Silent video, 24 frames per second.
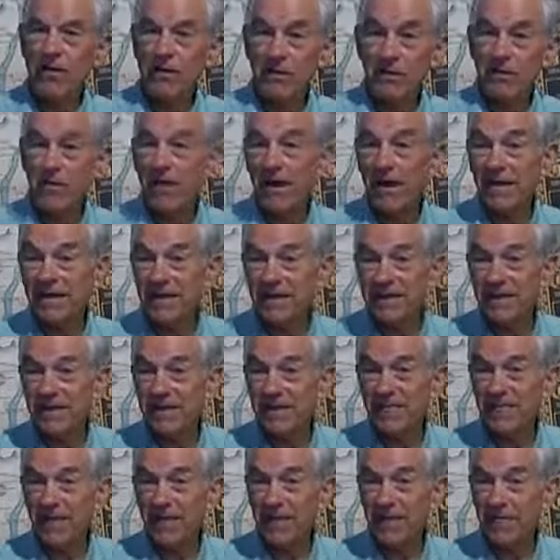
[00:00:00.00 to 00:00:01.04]
They're about
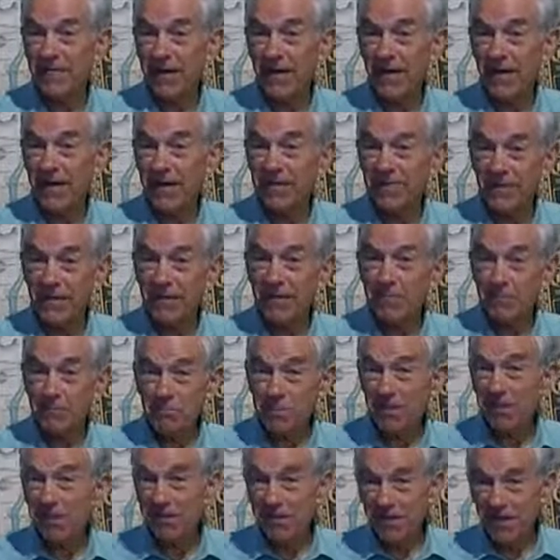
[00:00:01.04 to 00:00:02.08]
$75
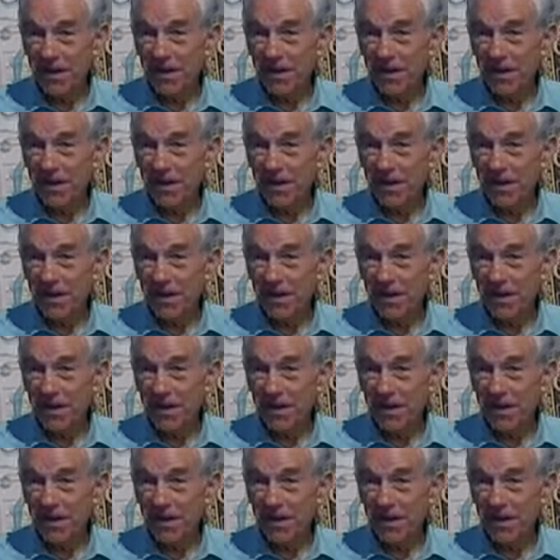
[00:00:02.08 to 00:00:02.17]
billion